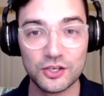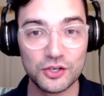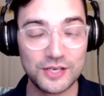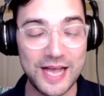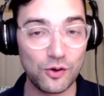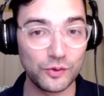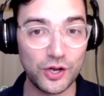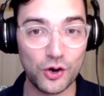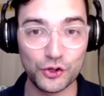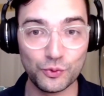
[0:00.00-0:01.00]
not only
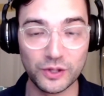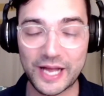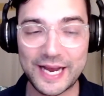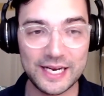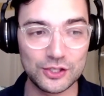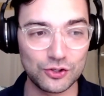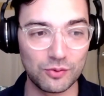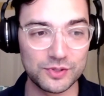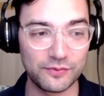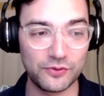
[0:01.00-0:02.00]
are you light in
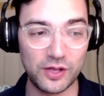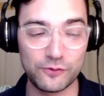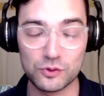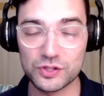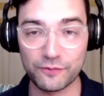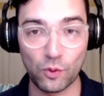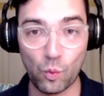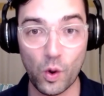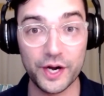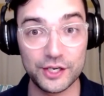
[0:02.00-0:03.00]
terms of if you suffer
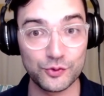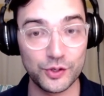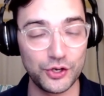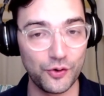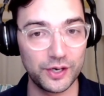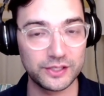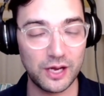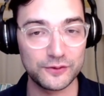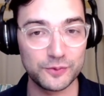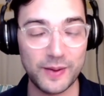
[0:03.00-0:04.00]
one injury, you're in a
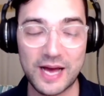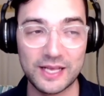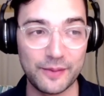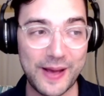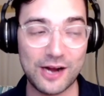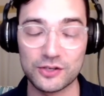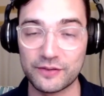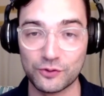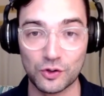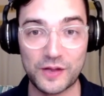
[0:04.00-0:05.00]
tough spot, and the Packers
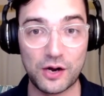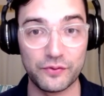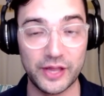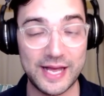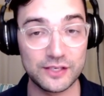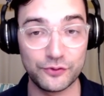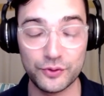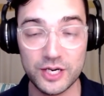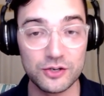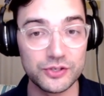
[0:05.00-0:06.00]
have learned that over the last few
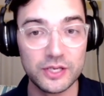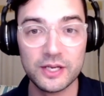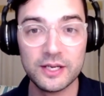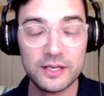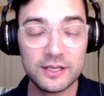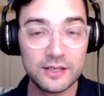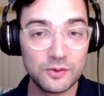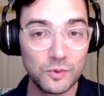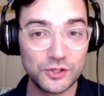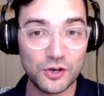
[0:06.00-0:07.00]
years.
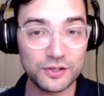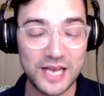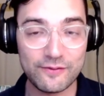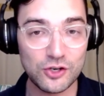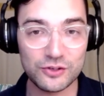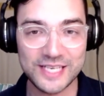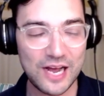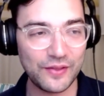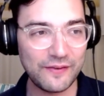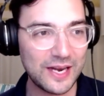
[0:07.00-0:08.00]
When Darnell Savage goes
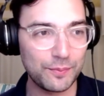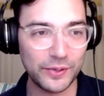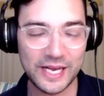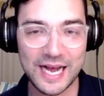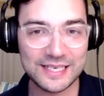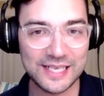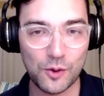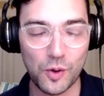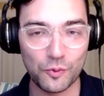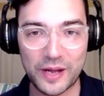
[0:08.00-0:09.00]
down, they've had to play guys
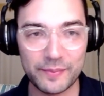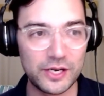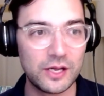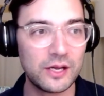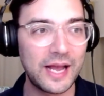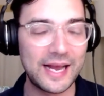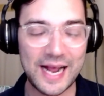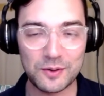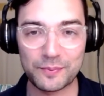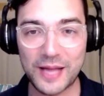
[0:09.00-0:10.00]
like Will Redmond and
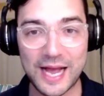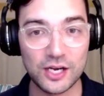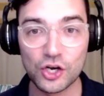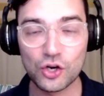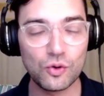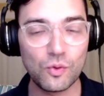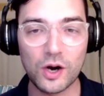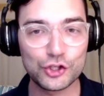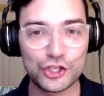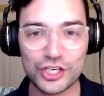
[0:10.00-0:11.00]
Henry Black who
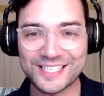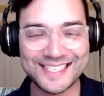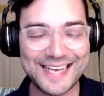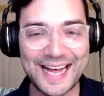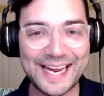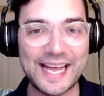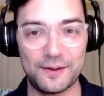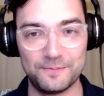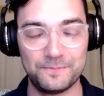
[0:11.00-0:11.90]
are just not it.